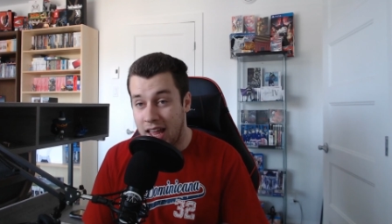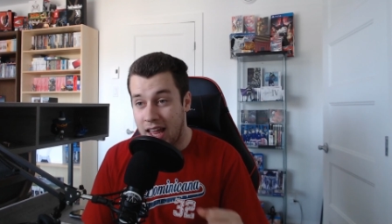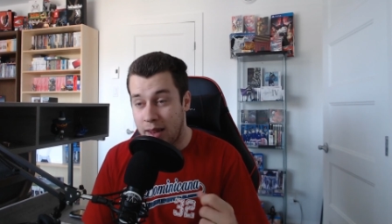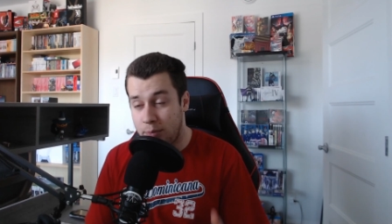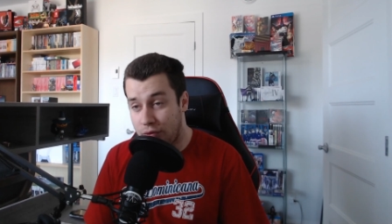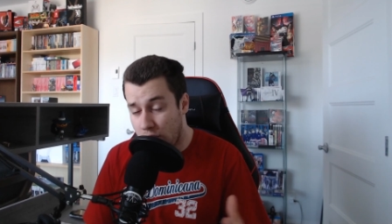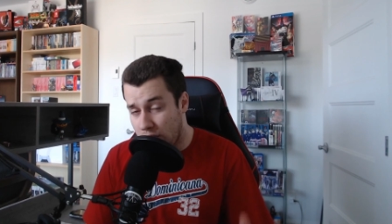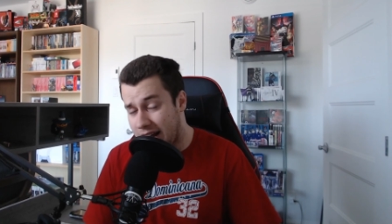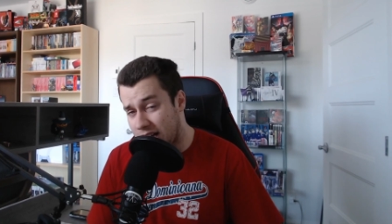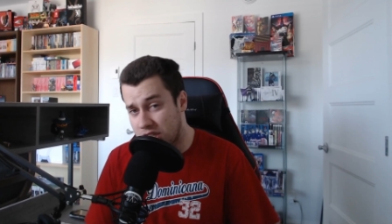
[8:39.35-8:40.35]
And before
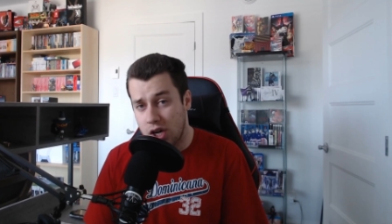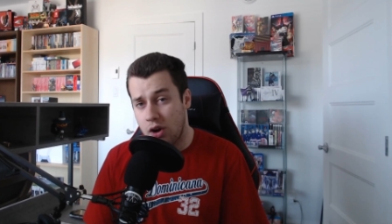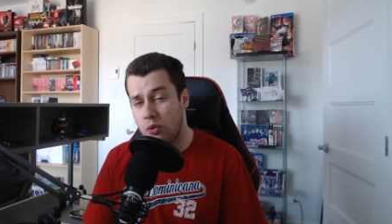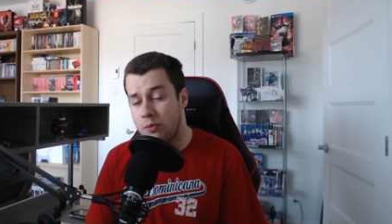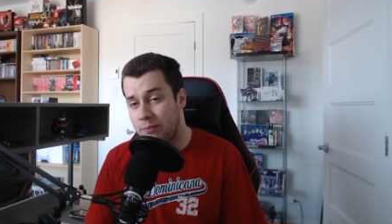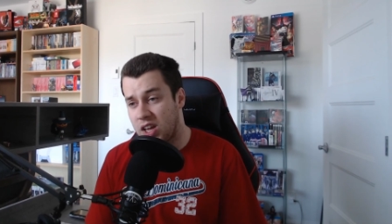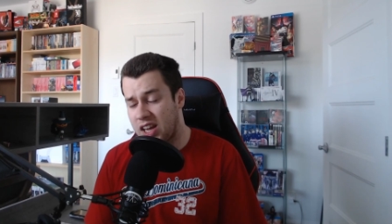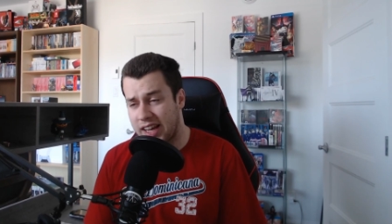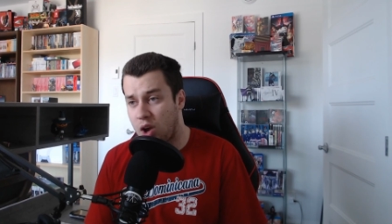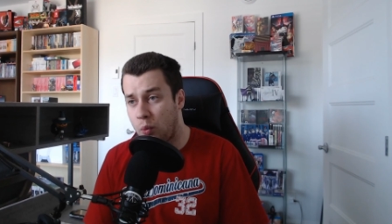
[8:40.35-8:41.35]
that show,
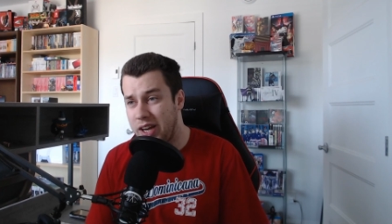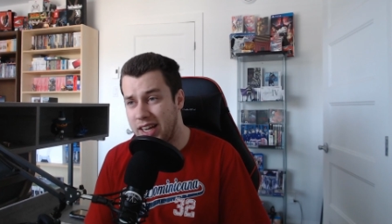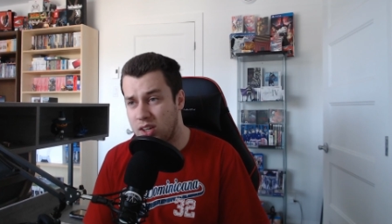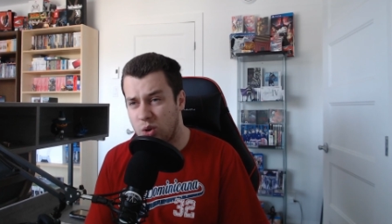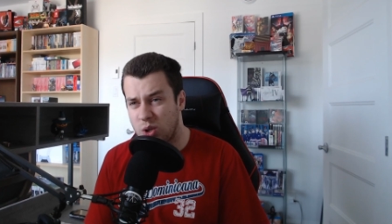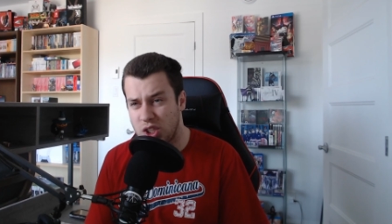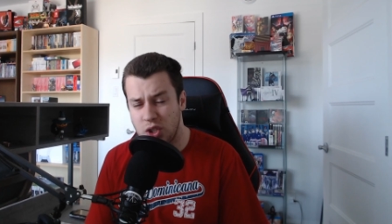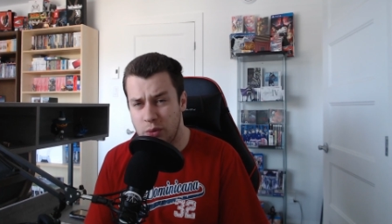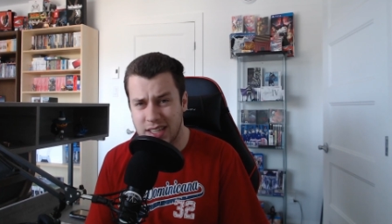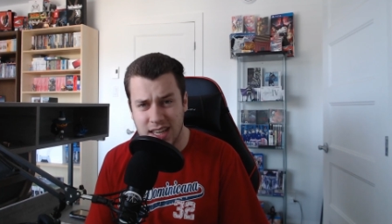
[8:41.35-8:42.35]
like a week or two
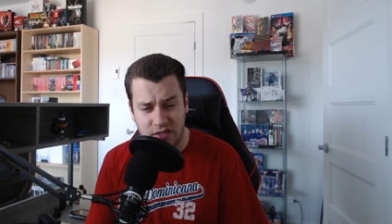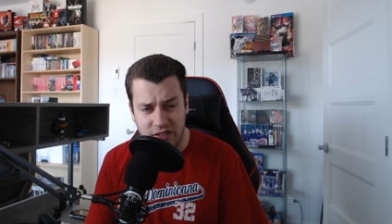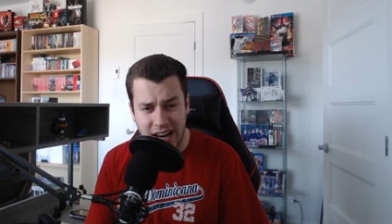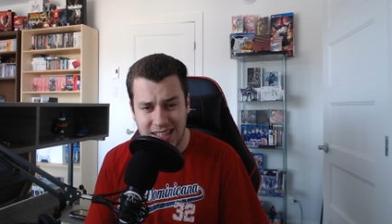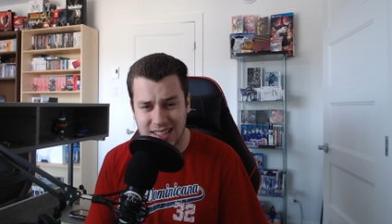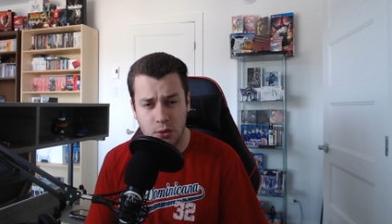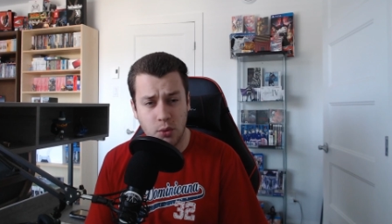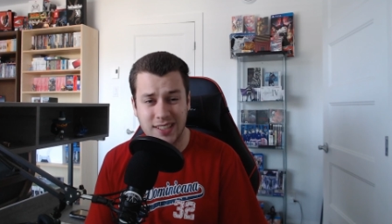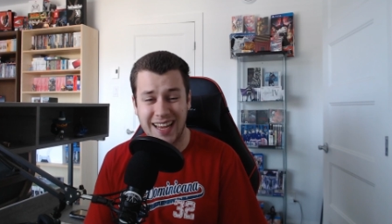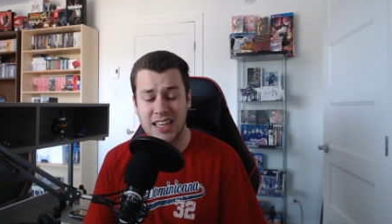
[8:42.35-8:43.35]
weeks in advance, there
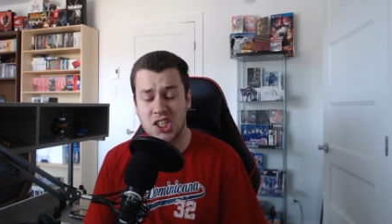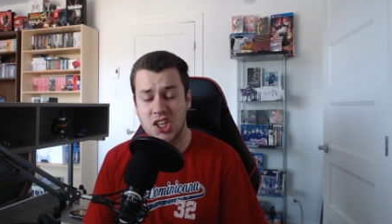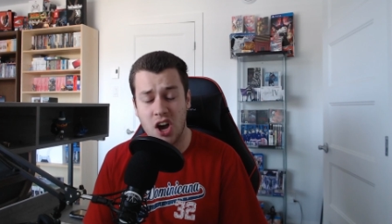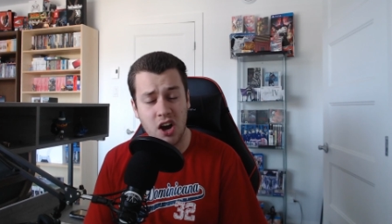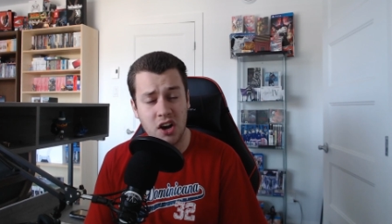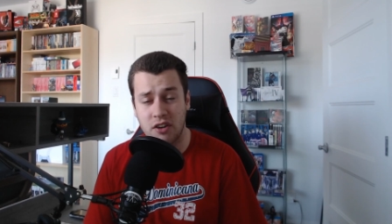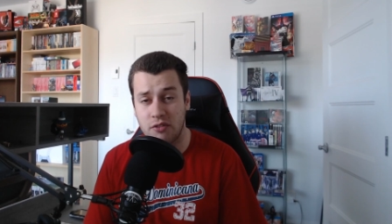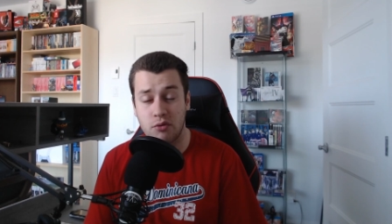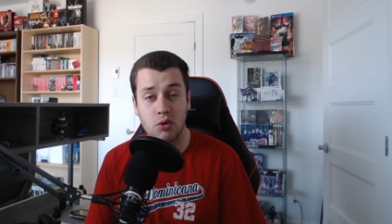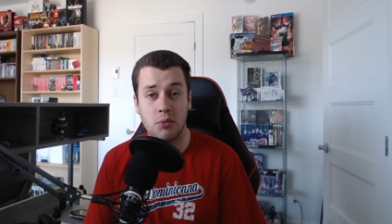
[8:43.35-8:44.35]
was a ton
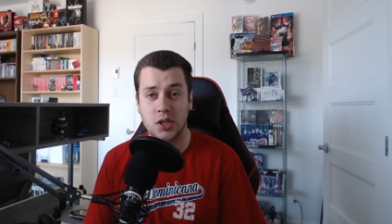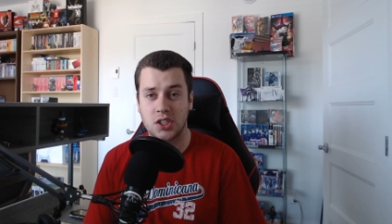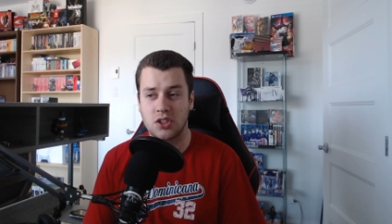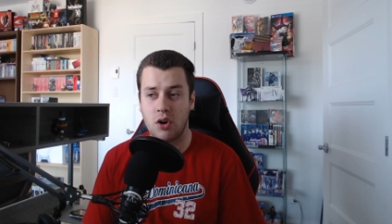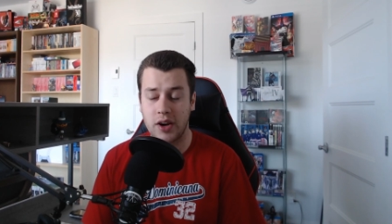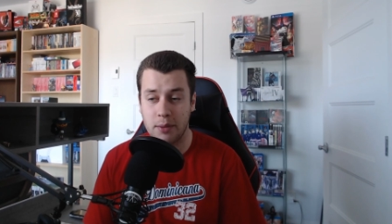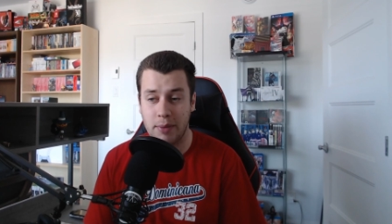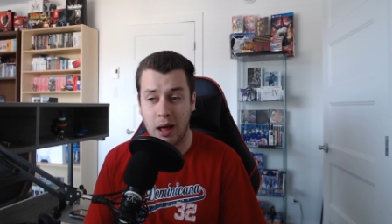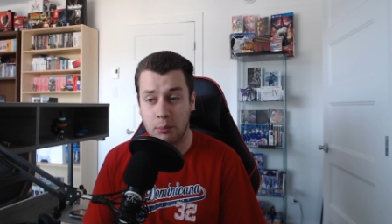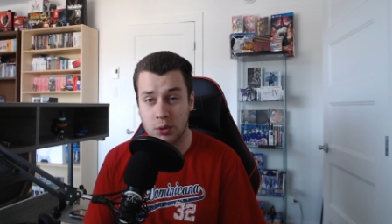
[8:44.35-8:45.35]
of rumors talking
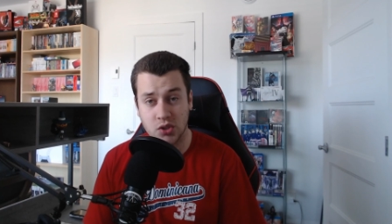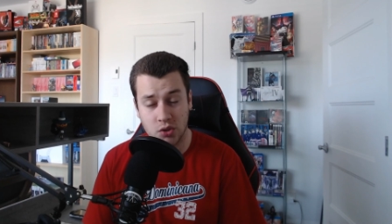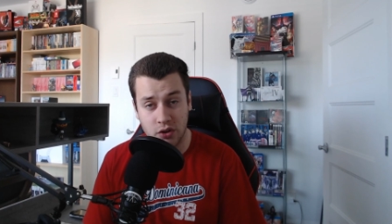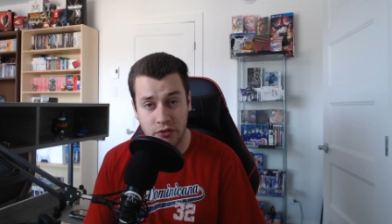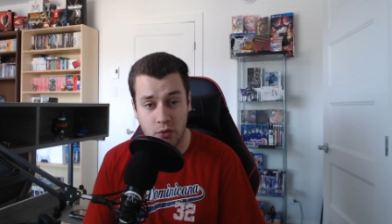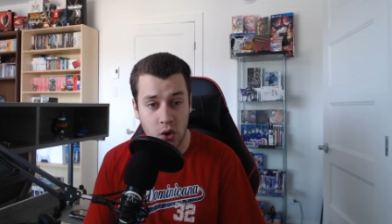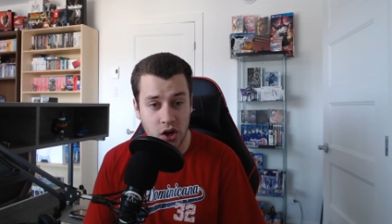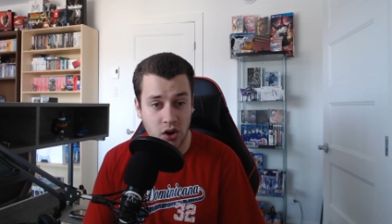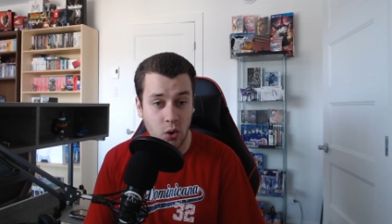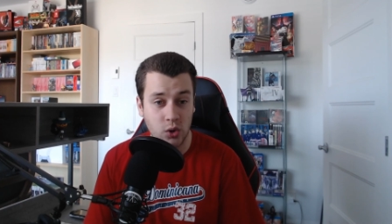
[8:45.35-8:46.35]
about Persona four
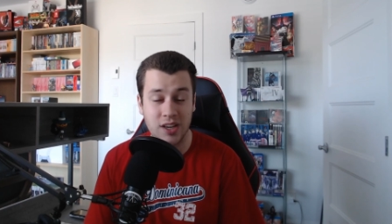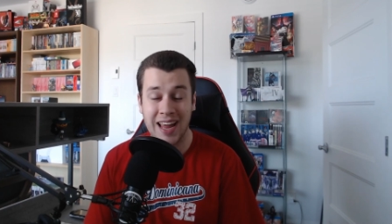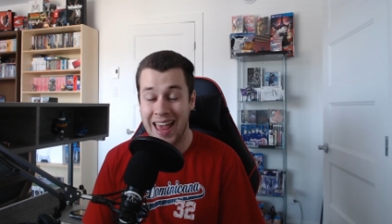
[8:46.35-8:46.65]
Golden